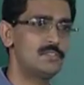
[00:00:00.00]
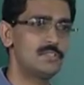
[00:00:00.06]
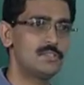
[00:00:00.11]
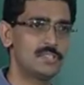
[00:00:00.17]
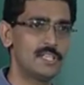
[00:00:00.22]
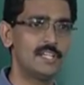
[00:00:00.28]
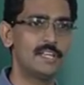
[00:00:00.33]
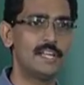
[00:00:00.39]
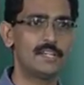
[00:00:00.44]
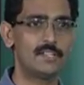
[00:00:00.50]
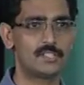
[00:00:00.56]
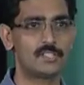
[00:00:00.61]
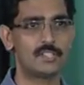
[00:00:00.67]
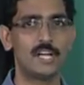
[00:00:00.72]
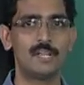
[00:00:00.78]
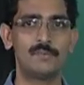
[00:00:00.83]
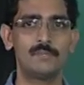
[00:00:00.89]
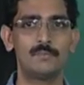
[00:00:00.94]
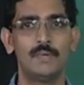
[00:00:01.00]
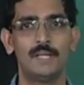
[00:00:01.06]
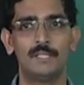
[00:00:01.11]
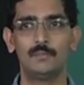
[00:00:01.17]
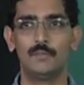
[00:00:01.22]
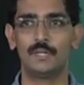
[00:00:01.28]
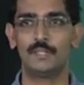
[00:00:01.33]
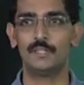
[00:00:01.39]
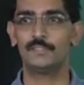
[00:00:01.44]
usually like to start with math
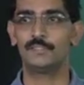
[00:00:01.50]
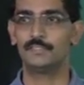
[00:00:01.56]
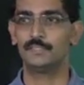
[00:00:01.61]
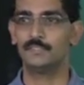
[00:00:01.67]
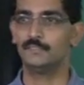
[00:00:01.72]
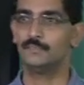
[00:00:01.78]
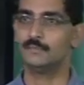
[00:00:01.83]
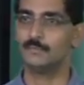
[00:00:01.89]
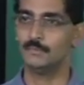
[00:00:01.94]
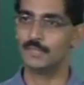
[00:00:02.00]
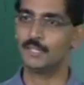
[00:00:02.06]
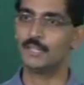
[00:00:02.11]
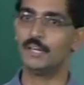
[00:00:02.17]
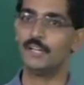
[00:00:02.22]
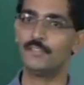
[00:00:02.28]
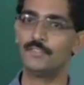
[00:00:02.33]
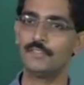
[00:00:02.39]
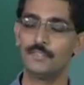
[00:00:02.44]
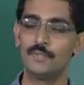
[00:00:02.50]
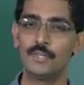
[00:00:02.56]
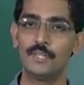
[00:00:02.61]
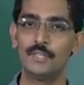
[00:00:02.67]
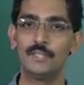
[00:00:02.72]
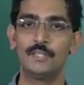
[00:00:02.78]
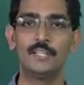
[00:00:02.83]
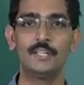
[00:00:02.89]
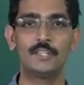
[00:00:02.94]
models because
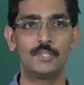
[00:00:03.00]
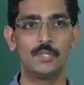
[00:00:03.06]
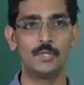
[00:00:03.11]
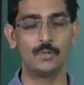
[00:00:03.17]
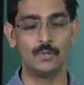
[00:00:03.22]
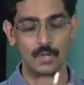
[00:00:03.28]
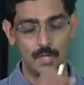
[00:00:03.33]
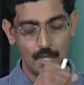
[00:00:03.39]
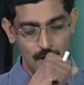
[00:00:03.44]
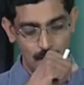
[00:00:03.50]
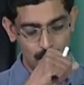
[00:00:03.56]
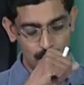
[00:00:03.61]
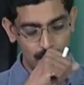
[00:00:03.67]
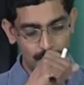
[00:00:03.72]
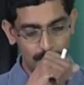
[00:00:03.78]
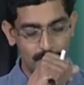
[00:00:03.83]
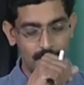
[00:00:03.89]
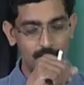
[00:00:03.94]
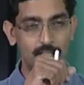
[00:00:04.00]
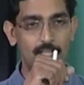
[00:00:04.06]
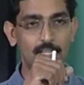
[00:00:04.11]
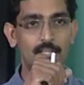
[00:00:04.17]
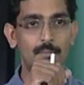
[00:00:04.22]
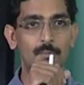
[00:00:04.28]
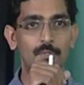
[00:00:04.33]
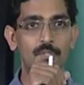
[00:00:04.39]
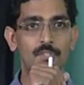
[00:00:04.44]
it gets you to think
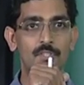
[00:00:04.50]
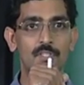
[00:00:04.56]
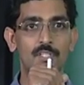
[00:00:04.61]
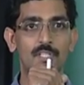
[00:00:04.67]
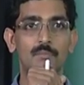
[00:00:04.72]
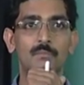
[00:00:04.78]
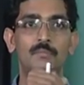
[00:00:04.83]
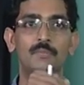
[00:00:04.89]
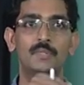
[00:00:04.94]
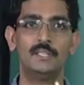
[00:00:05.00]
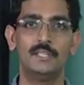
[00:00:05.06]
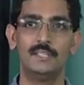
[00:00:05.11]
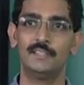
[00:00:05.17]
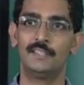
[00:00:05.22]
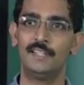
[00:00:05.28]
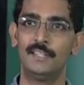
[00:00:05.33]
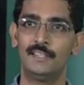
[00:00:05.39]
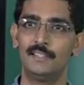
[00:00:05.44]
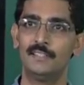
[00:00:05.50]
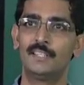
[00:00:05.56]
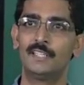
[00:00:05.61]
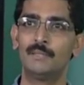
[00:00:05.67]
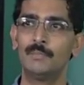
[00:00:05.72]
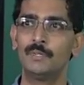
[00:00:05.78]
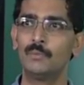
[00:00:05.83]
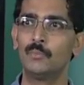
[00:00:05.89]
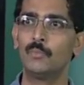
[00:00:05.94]
about the system, right, little
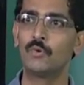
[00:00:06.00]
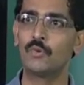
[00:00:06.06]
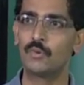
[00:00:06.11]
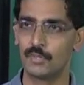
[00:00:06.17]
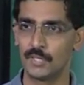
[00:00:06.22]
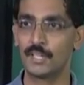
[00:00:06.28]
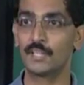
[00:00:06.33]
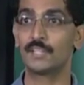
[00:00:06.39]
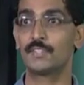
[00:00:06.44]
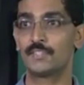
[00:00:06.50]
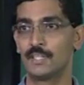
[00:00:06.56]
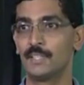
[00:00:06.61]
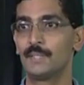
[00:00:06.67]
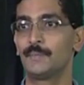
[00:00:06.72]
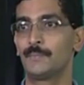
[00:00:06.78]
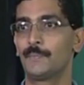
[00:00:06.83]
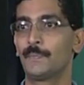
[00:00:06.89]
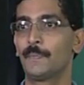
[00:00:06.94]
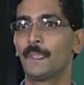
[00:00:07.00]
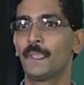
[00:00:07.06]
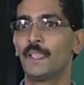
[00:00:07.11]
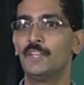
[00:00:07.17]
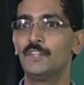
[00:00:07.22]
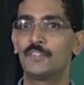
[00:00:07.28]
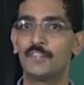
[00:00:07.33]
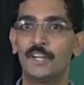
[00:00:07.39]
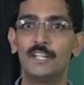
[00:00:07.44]
bit more rigorously.
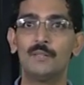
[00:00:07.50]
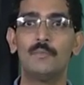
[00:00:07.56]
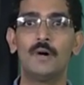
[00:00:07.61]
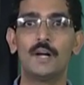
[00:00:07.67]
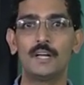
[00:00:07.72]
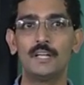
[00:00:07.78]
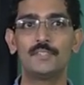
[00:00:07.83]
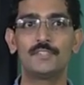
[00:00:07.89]
You try to model a